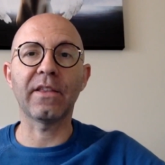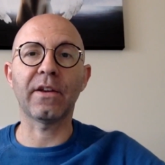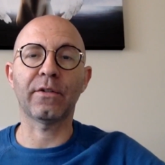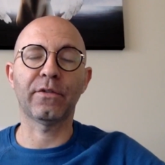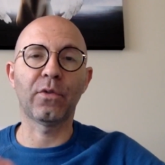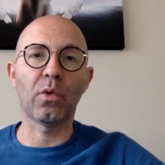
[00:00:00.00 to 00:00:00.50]

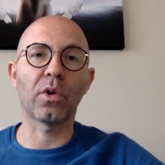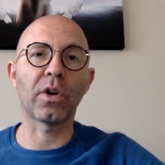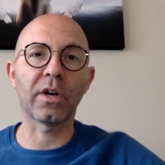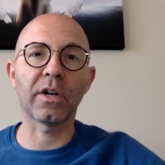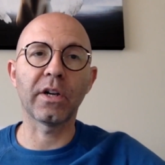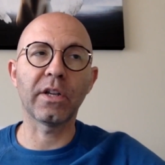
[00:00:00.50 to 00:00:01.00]

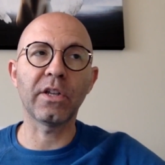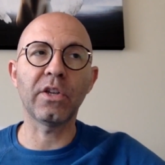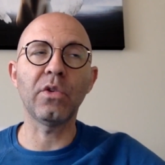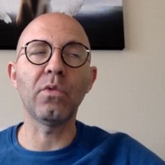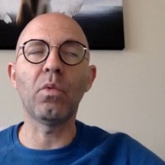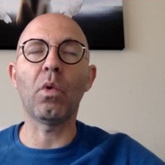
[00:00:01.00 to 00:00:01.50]
therefore
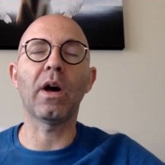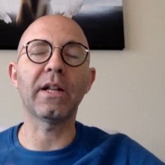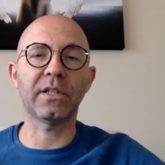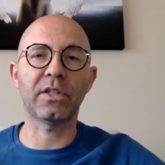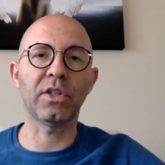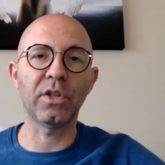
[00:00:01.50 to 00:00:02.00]
you
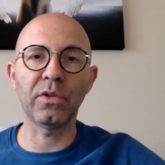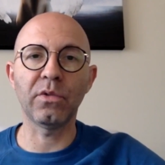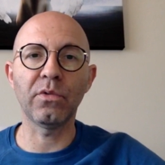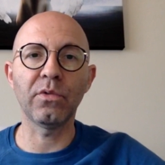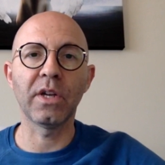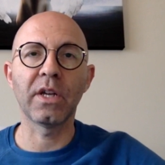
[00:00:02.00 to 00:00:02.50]
want
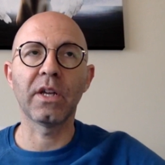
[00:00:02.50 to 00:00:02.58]
to